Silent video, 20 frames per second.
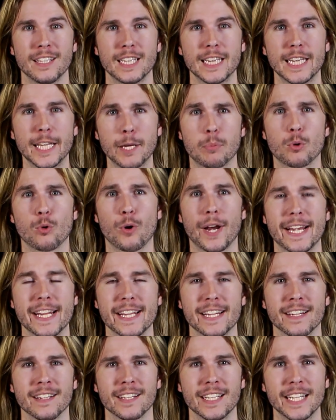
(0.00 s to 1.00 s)

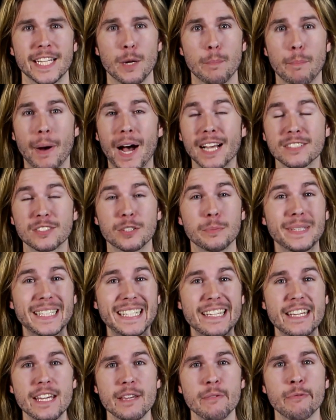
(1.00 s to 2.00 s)
liberating in a
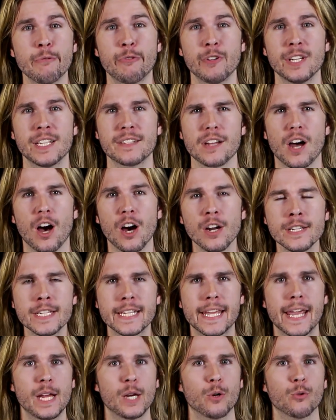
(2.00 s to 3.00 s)
possibly infinite,
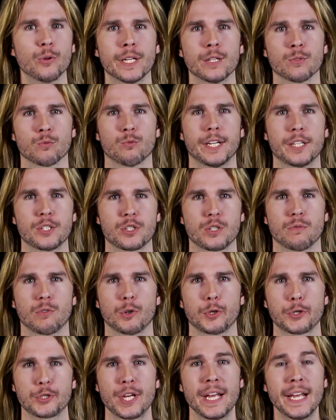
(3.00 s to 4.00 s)
uncaring
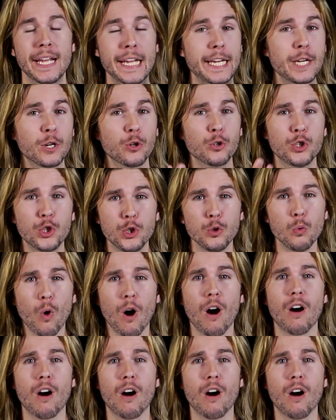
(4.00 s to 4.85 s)
Rickstaverse, here you